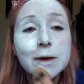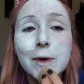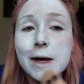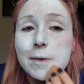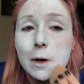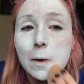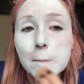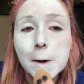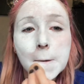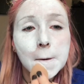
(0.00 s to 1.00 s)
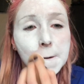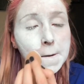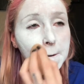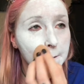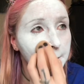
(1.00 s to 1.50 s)
it'd wake me up,
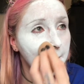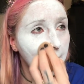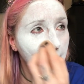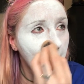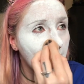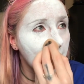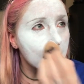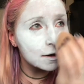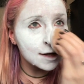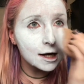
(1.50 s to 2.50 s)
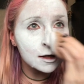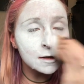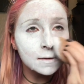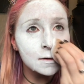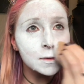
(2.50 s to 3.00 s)
and
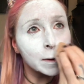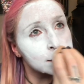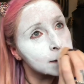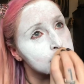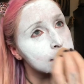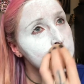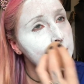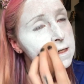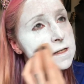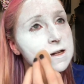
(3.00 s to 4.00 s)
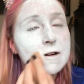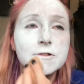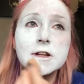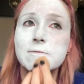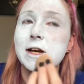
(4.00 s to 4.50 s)
then towards the end of the day I'd just
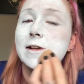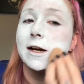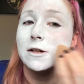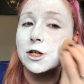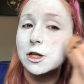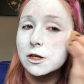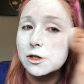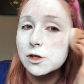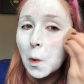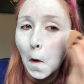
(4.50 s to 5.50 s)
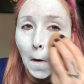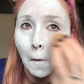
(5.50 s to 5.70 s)
start feeling really anxious,